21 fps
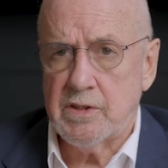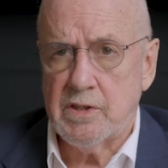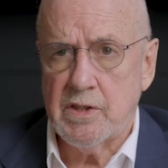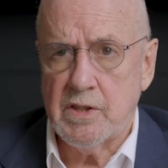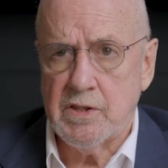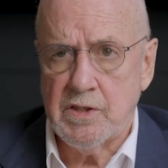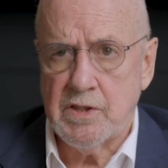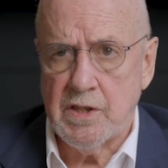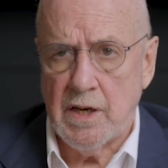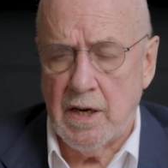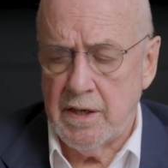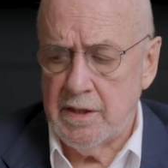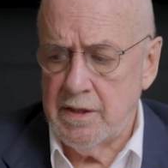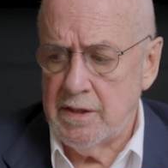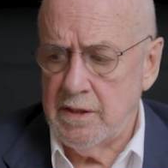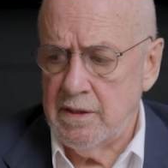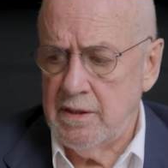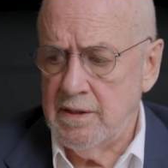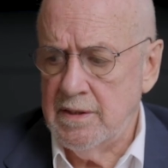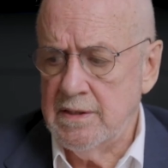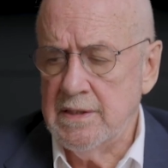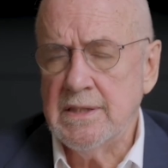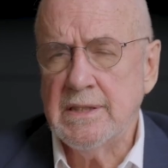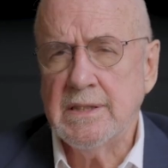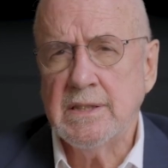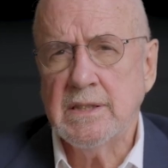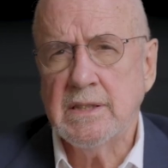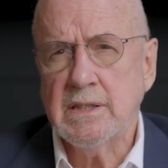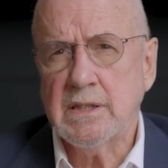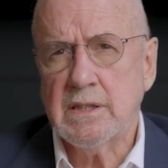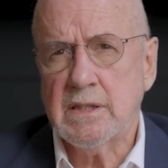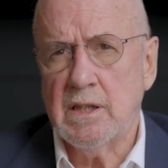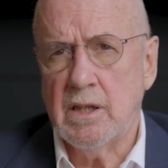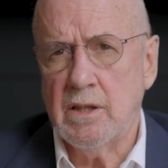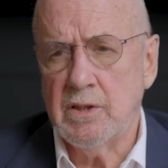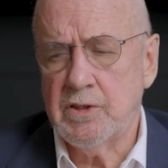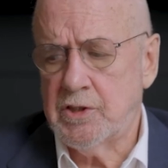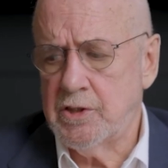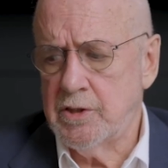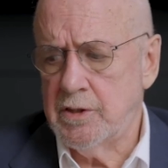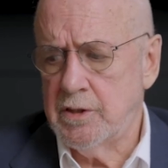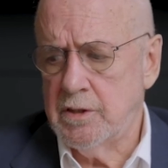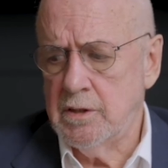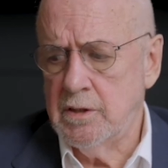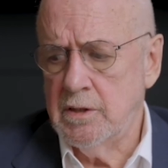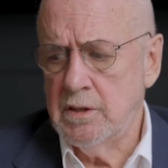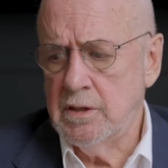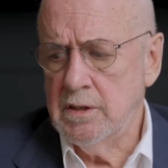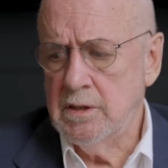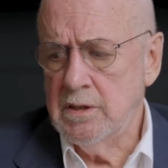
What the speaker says: society, culture,